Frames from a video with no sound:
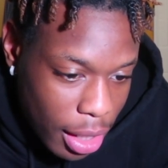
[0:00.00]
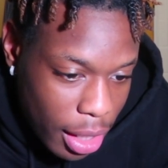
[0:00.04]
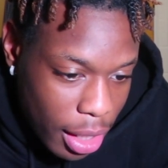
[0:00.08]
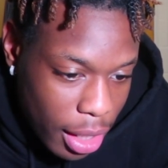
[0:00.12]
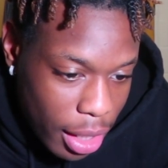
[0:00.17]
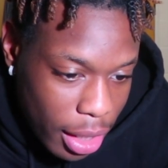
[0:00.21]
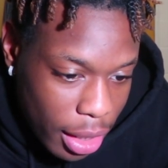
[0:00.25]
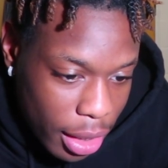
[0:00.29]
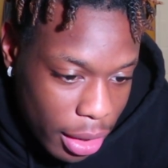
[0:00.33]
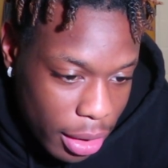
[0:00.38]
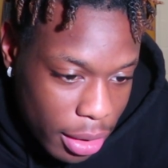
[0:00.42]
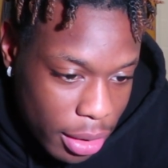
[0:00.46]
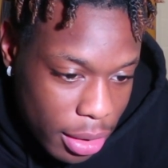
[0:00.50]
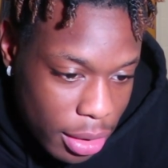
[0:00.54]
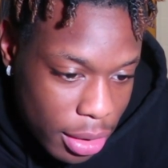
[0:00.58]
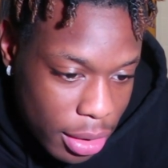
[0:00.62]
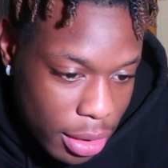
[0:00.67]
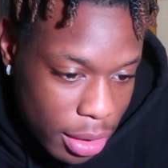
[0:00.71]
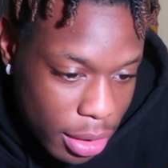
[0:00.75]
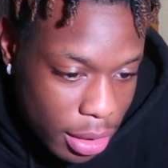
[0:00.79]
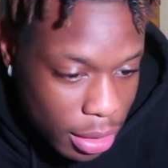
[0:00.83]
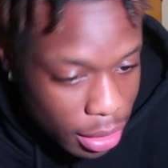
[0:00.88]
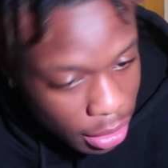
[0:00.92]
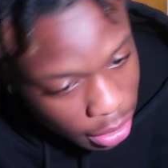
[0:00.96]
Hey,
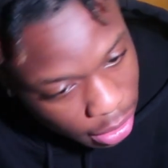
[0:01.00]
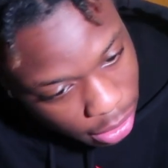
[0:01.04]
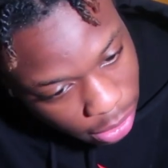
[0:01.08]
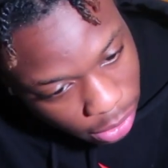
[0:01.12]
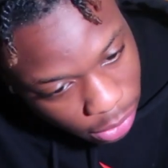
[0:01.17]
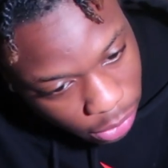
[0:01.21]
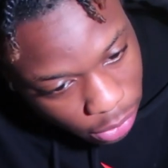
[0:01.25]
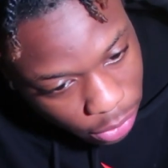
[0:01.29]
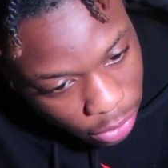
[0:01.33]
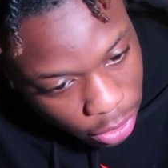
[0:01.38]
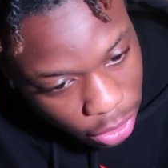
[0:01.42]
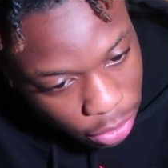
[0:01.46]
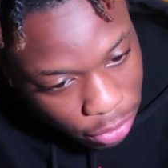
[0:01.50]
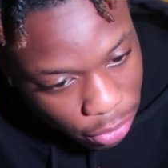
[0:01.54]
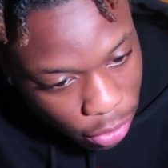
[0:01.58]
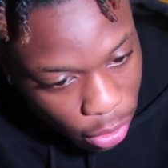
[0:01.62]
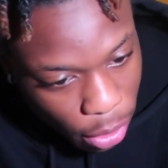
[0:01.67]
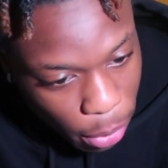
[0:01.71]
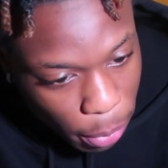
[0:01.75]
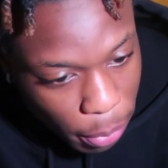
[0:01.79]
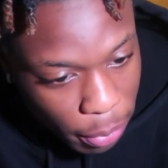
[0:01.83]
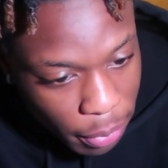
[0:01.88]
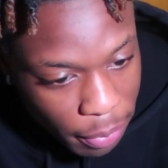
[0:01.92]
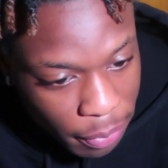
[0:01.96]
where you
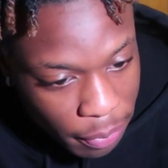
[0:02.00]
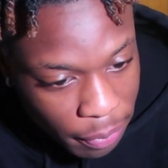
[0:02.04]
from?